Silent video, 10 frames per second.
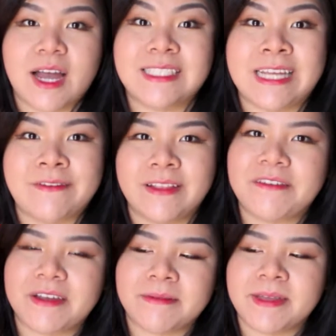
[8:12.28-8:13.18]
I definitely
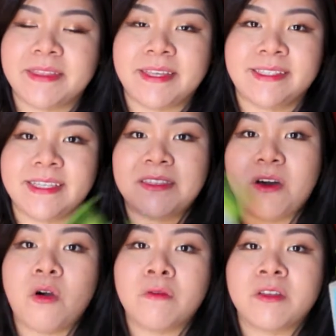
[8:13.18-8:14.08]
recommend this. In the
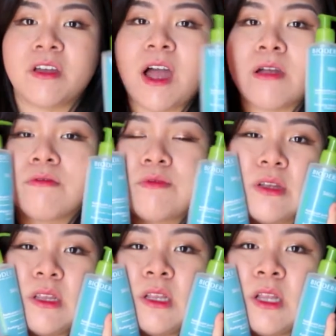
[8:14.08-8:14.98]
whole video I
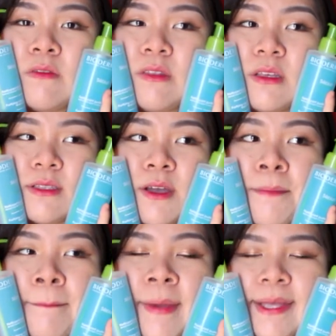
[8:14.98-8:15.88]
really love these. They're
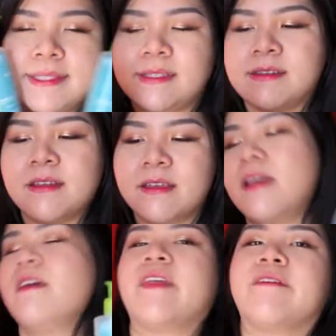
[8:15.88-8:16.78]
amazing.
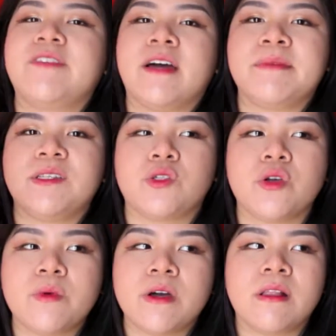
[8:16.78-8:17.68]
They've done me
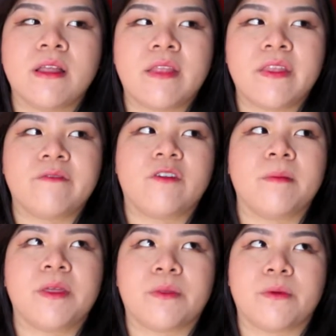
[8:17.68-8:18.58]
so well and they've got
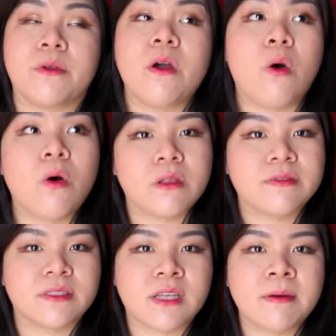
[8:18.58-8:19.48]
me through all of
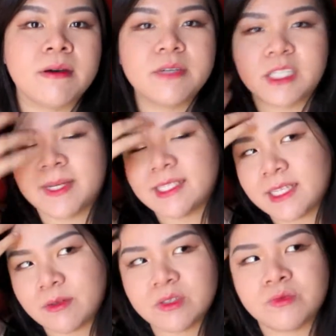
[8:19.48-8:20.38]
summer, which my
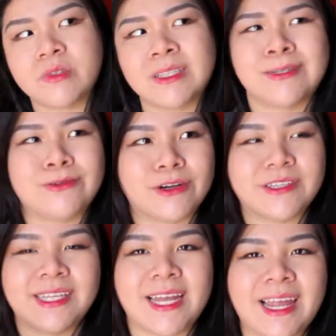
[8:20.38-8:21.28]
skin was really
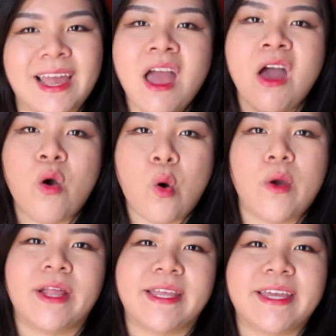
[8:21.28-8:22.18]
gross and like
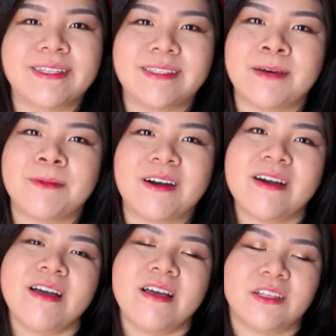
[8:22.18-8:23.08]
oily in summer.
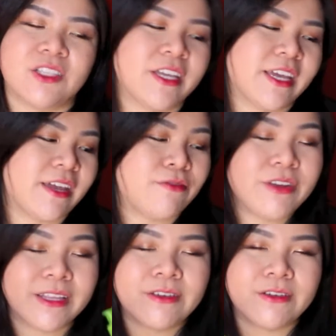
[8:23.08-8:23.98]
So yeah,
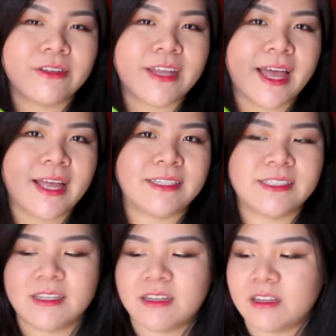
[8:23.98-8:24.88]
really good,
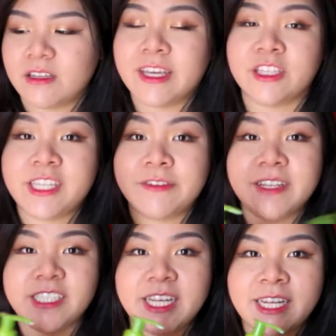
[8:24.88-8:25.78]
and yeah,
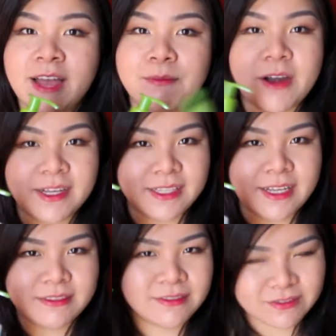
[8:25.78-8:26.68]
definitely check it out,
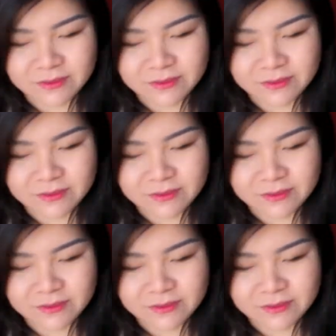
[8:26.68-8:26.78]
Priceline.